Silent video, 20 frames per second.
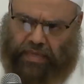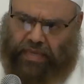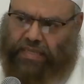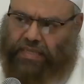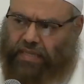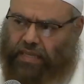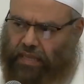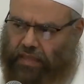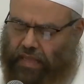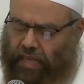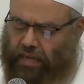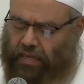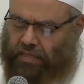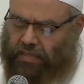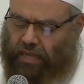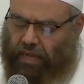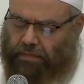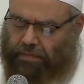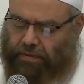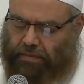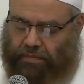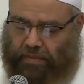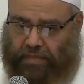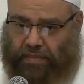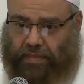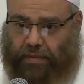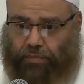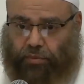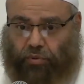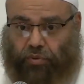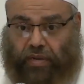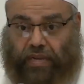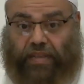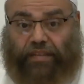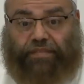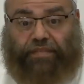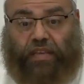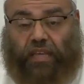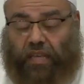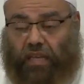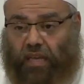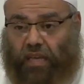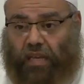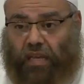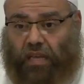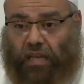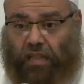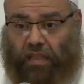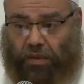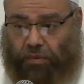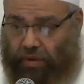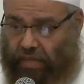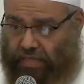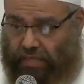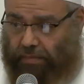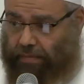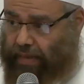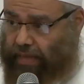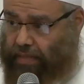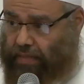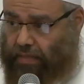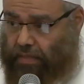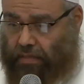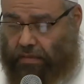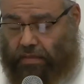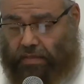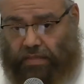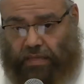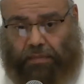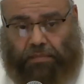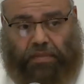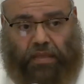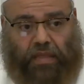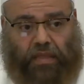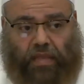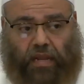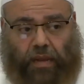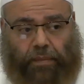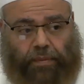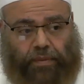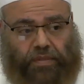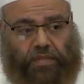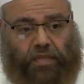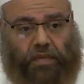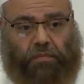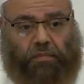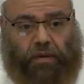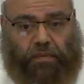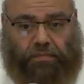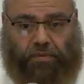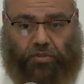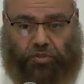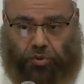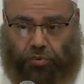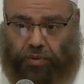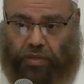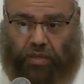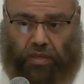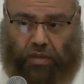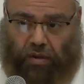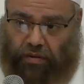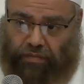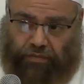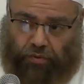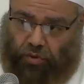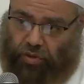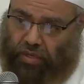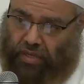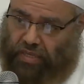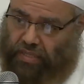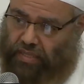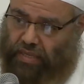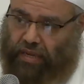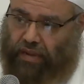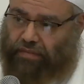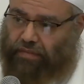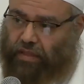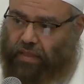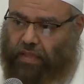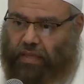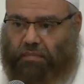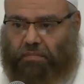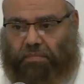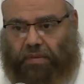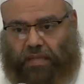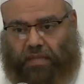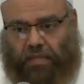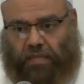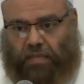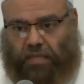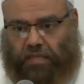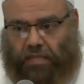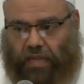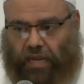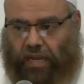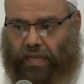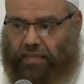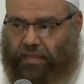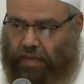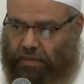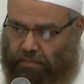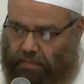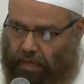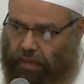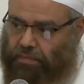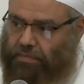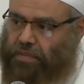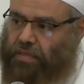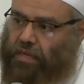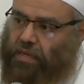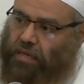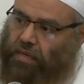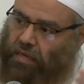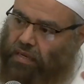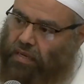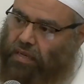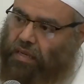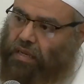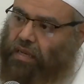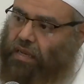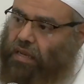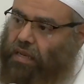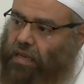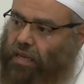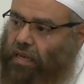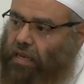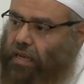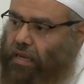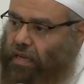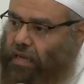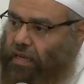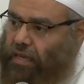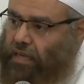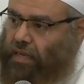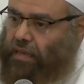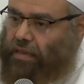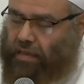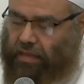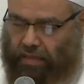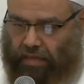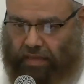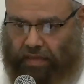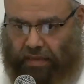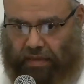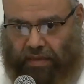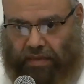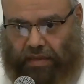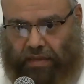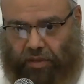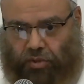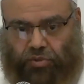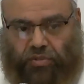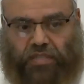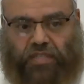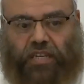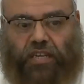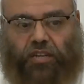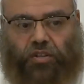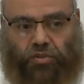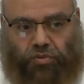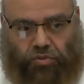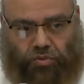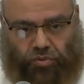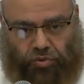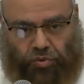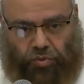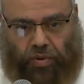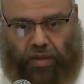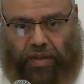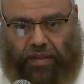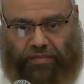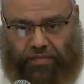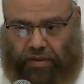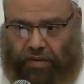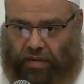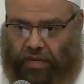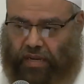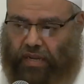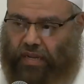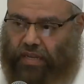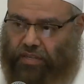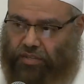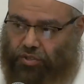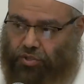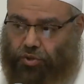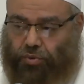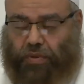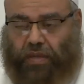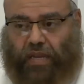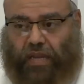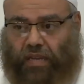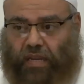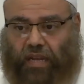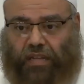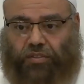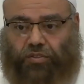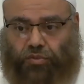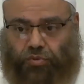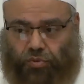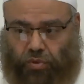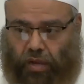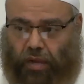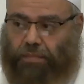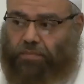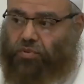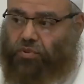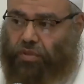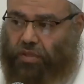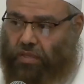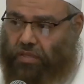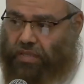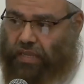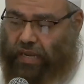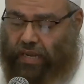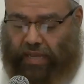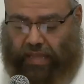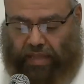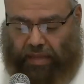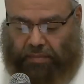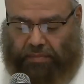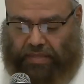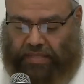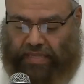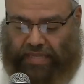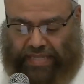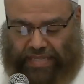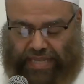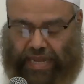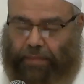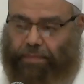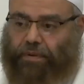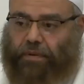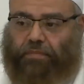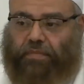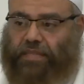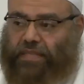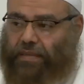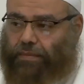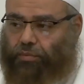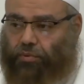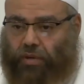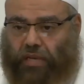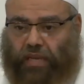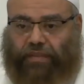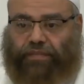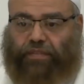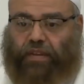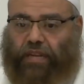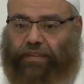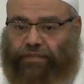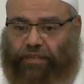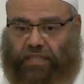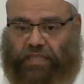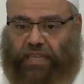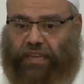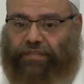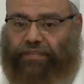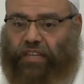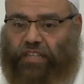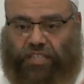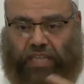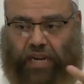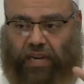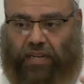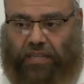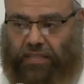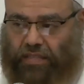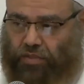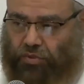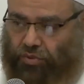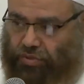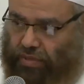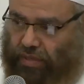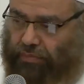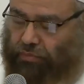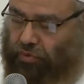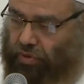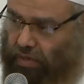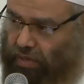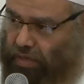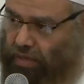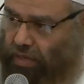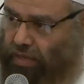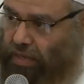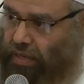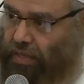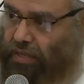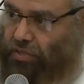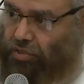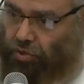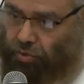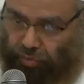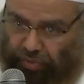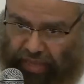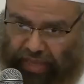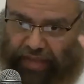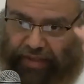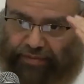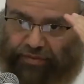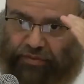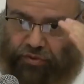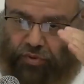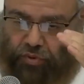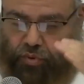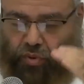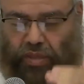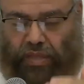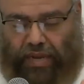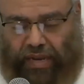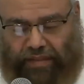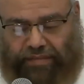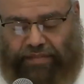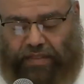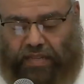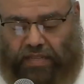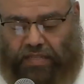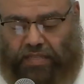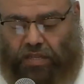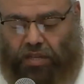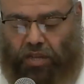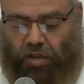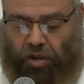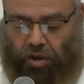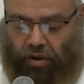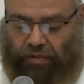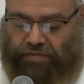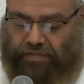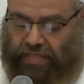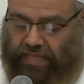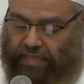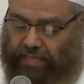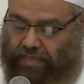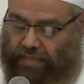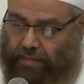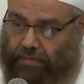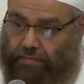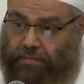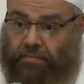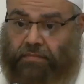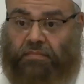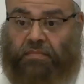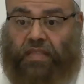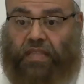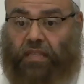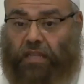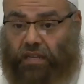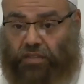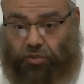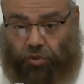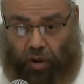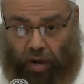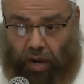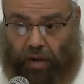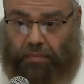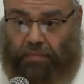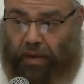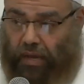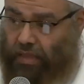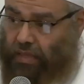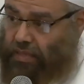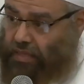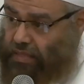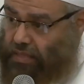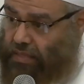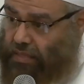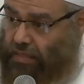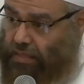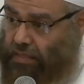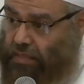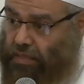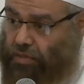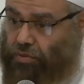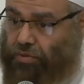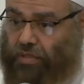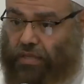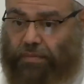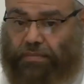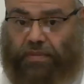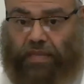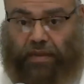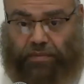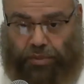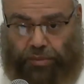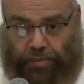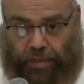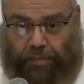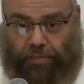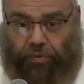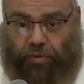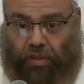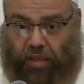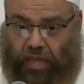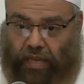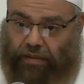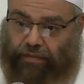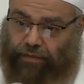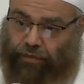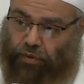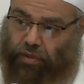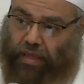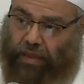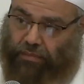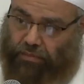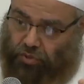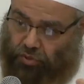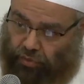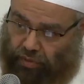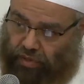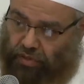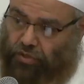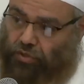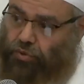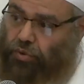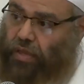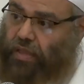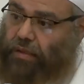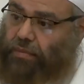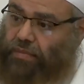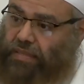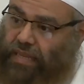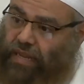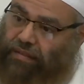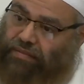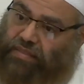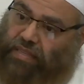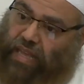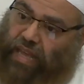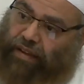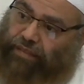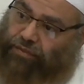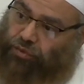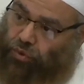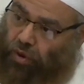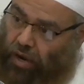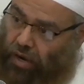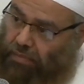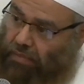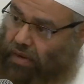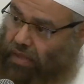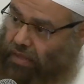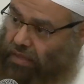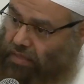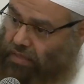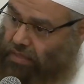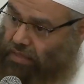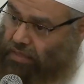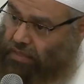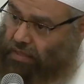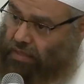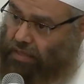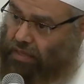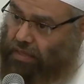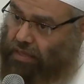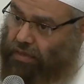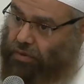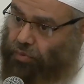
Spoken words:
mixing that is not permissible, leaving the wajibat, something that a person might be doing of goodness and everything, but the salah time comes and he continue to do whatever he's doing and not to come to the salah. That means it's not permissible, even if it's giving charity to someone. So we have to know the levels of deeds, not to harm others. You know, sometimes people, for them to enjoy themselves, they have to harm others